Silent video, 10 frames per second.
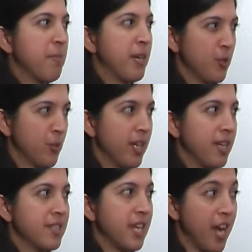
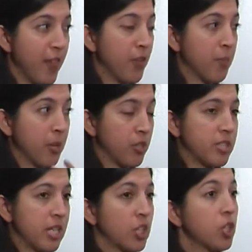minorities, the other
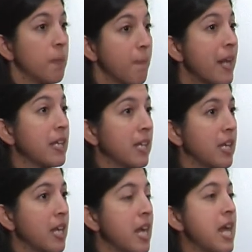person couldn't make
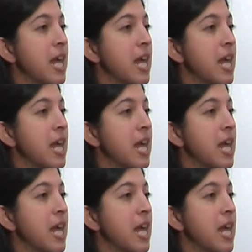it.